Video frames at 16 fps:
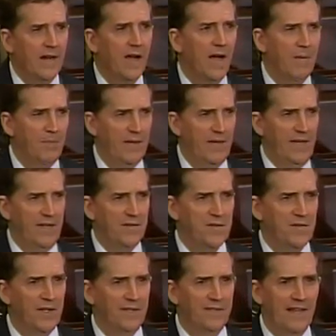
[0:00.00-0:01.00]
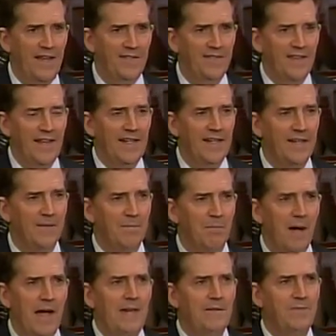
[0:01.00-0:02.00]
companies that they think
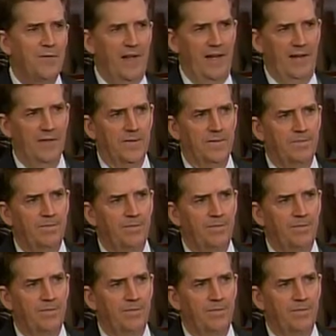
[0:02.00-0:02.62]
might fail